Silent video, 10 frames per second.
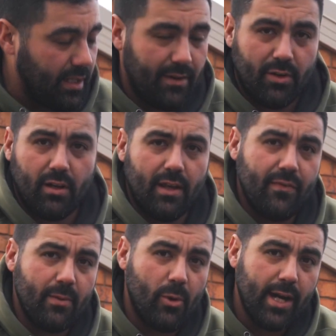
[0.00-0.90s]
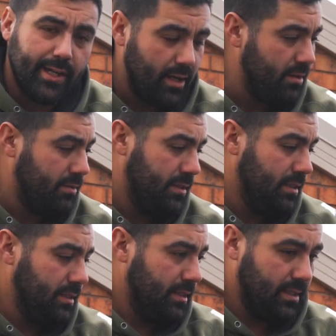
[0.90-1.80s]
have it on FM radio
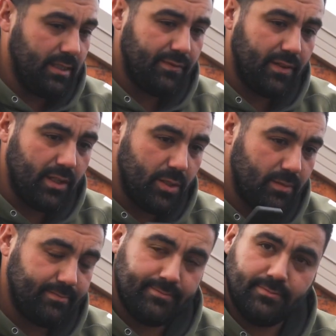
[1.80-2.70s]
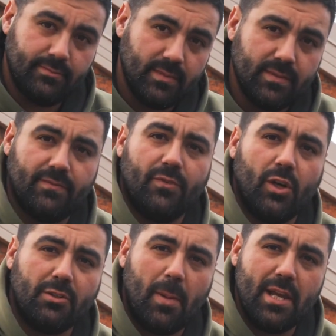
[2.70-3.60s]
if you
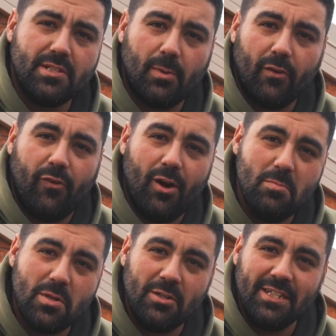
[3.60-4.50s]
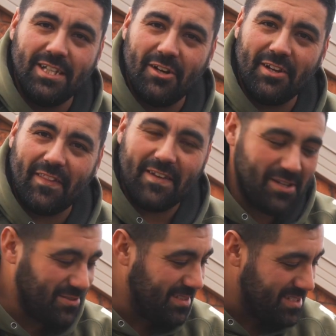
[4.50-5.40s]
forgot to pay your Spotify bill and you got nothing
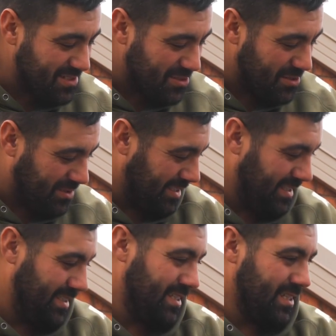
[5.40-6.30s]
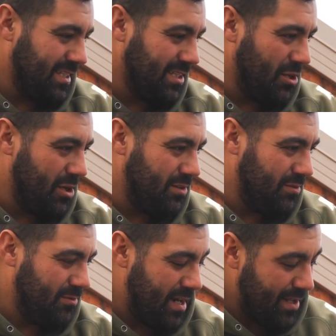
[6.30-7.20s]
else to listen to. You
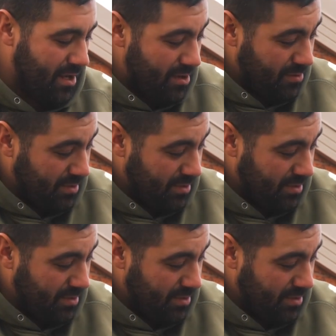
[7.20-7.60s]
got radio,